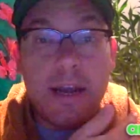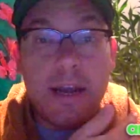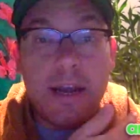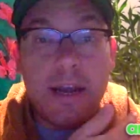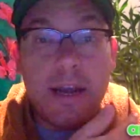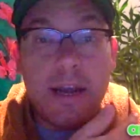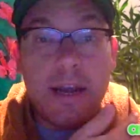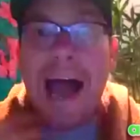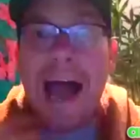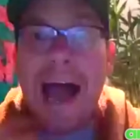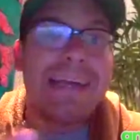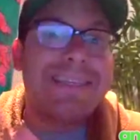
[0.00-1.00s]
short it. I
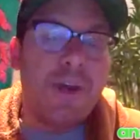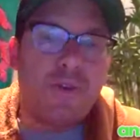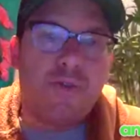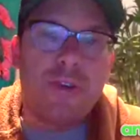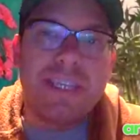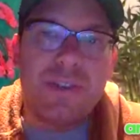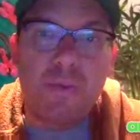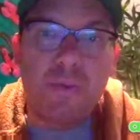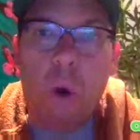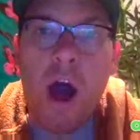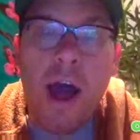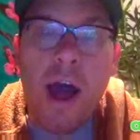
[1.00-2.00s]
like to know the reason
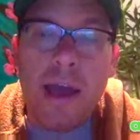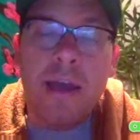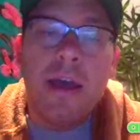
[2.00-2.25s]
why.